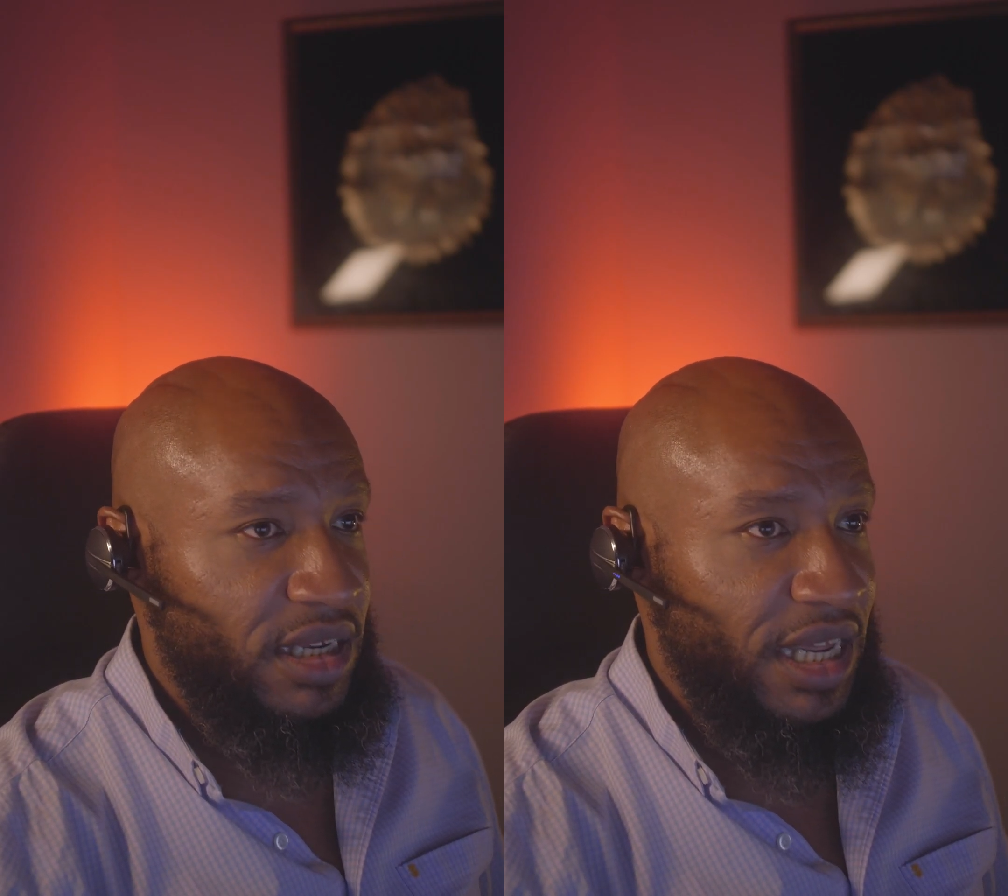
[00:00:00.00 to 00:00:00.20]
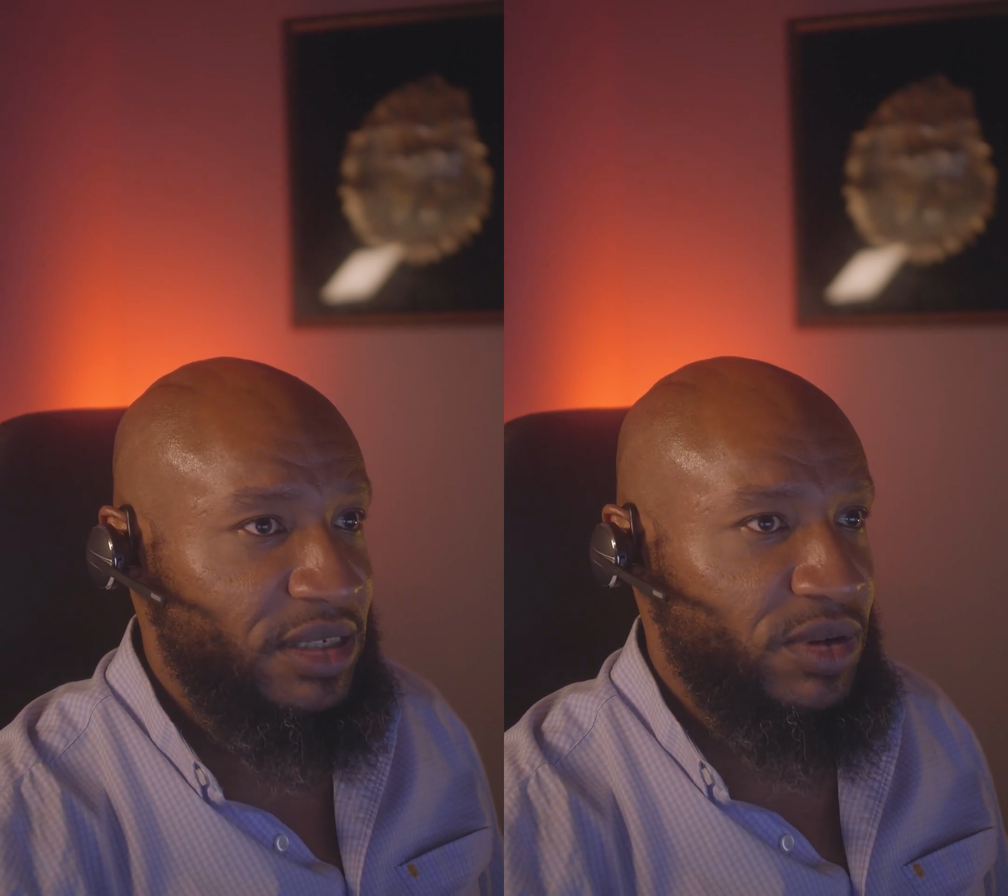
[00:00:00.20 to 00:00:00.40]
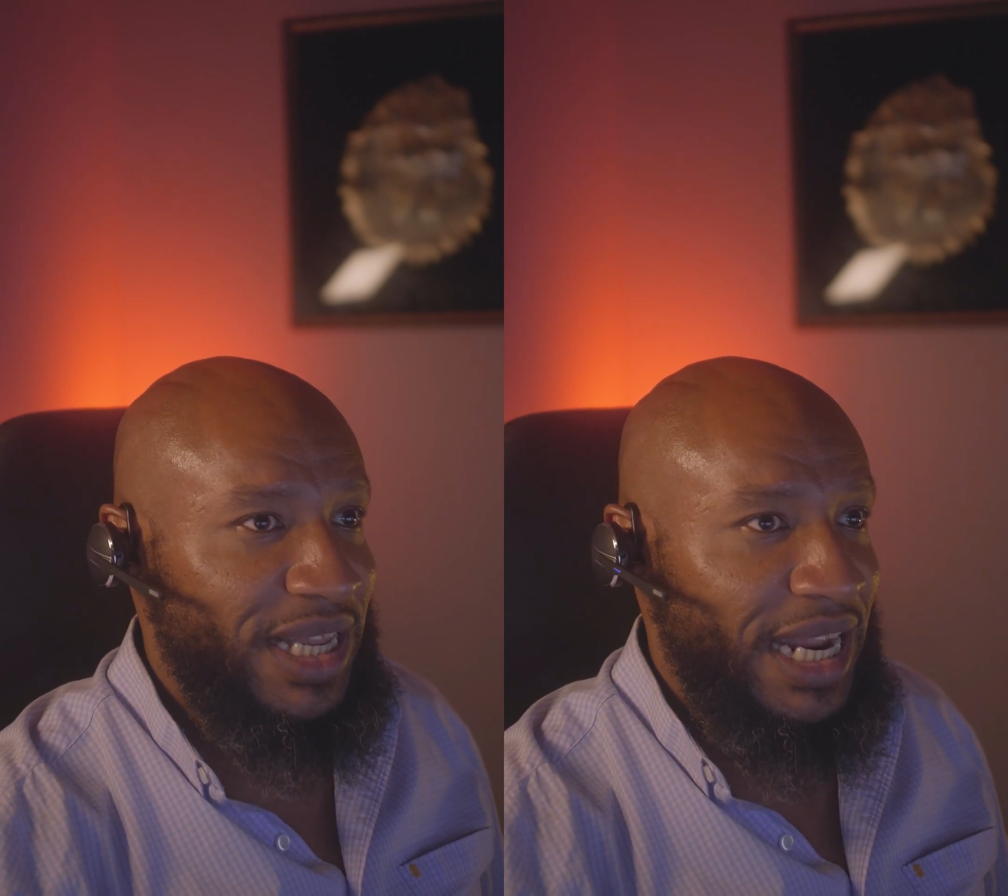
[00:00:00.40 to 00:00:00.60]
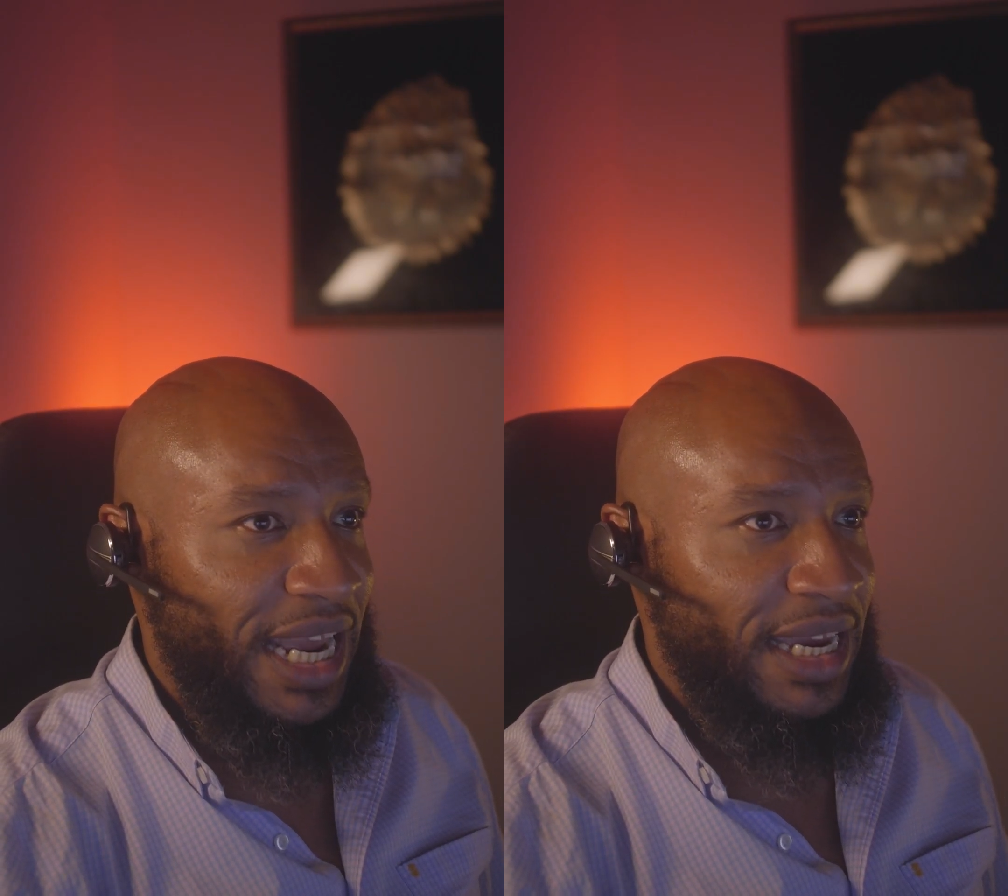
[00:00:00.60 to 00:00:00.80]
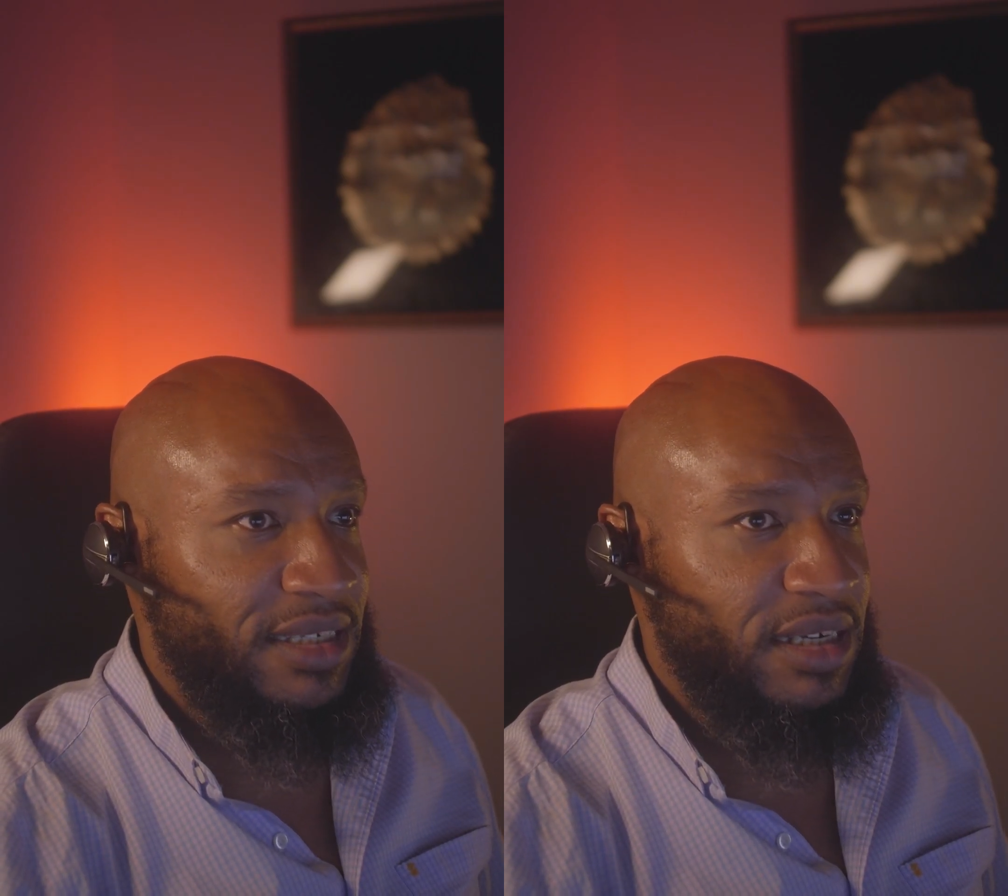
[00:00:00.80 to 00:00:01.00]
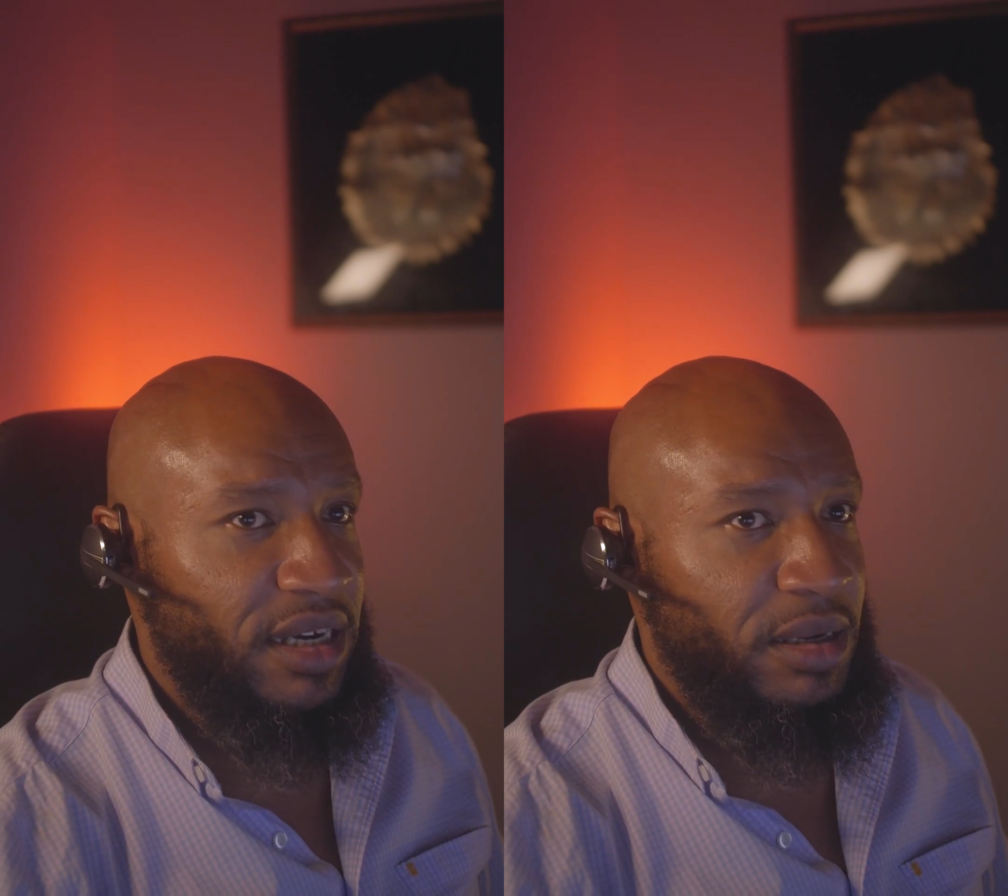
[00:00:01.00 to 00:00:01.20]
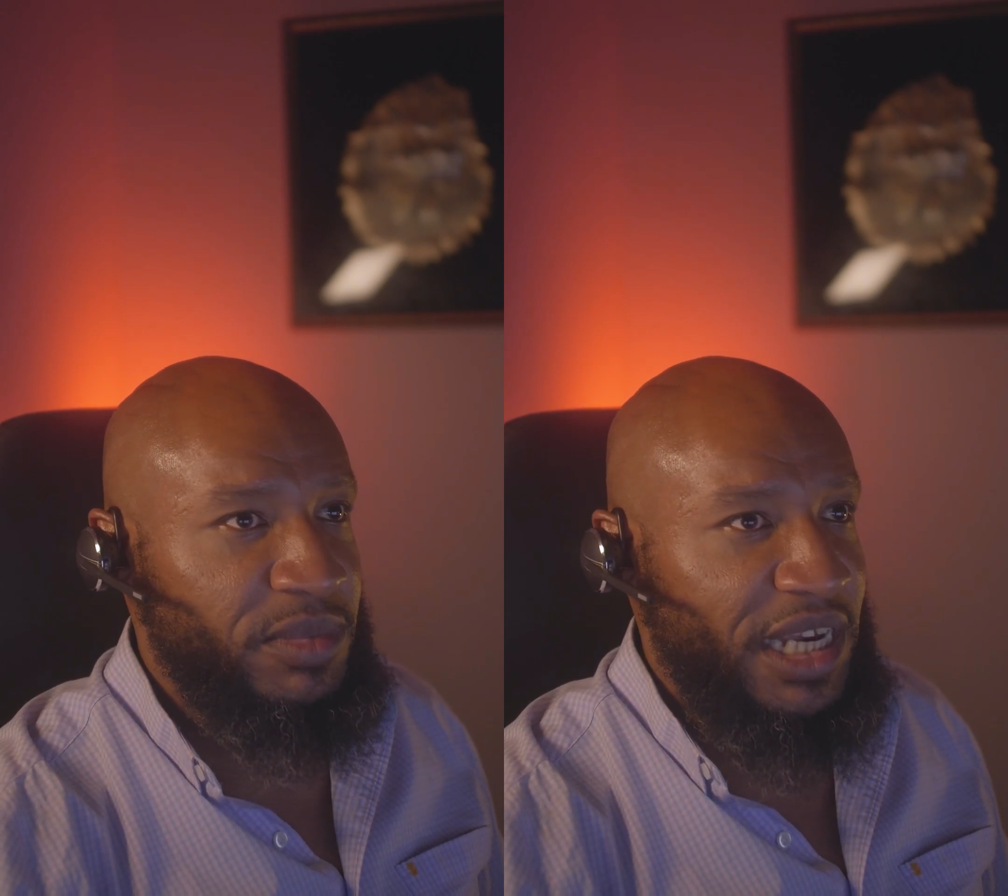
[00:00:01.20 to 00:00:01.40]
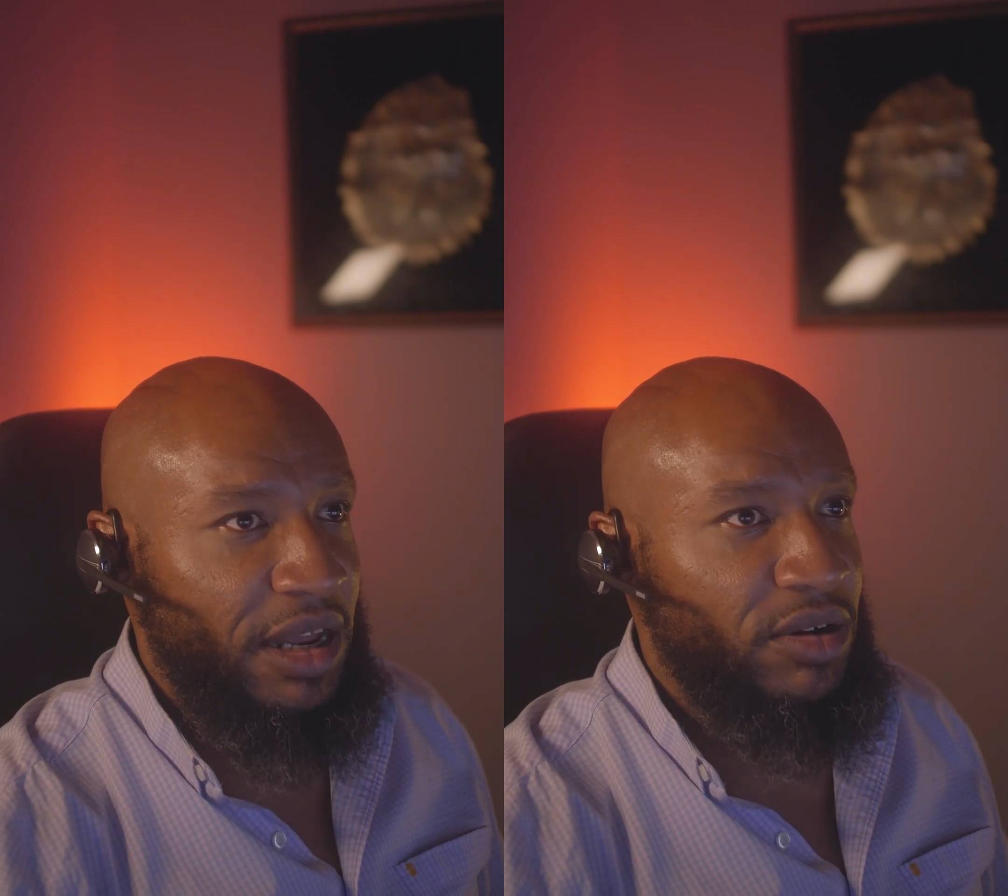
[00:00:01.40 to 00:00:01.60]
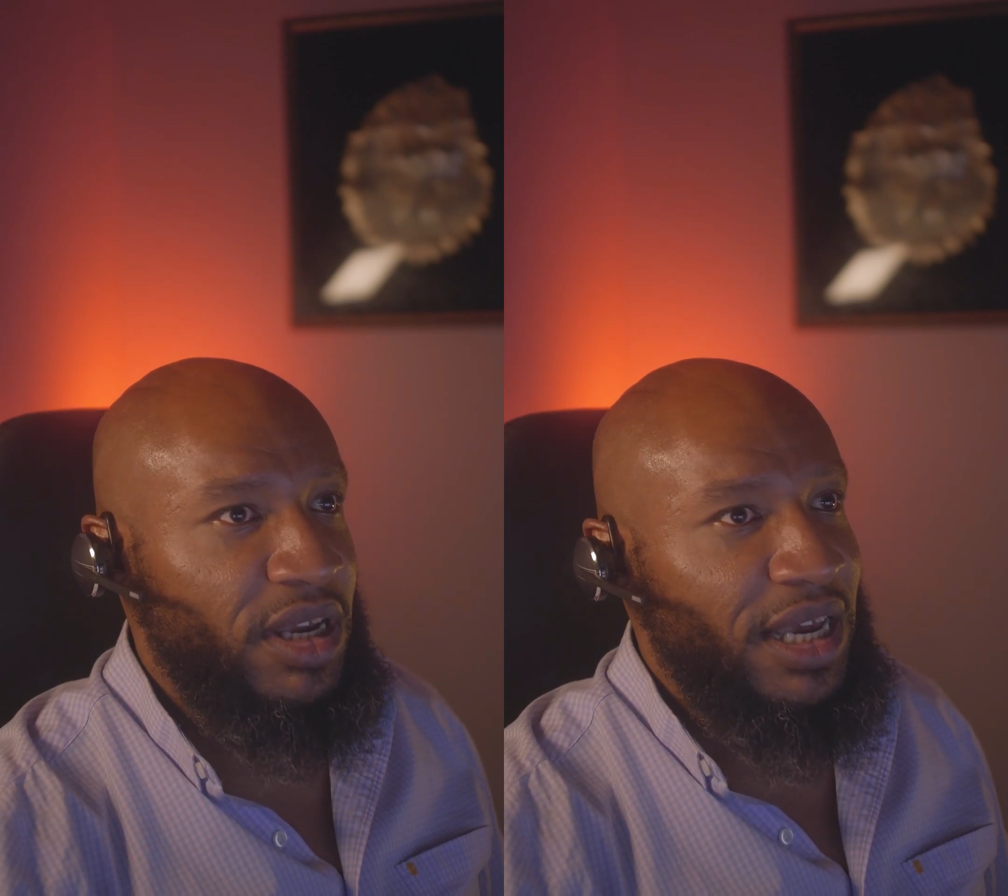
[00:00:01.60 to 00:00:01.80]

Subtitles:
that's when that exit comes out.